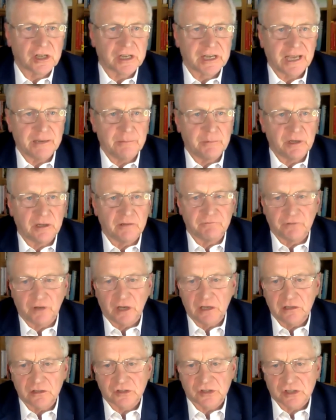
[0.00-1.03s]
that came in
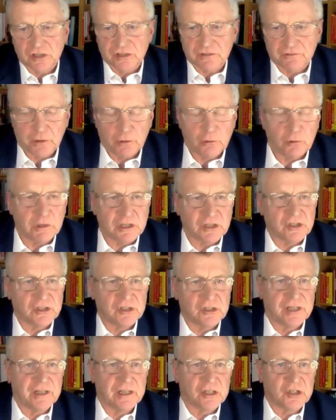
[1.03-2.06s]
advance. There's a few questions
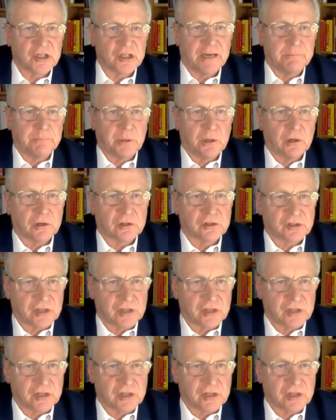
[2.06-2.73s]
in the chat box.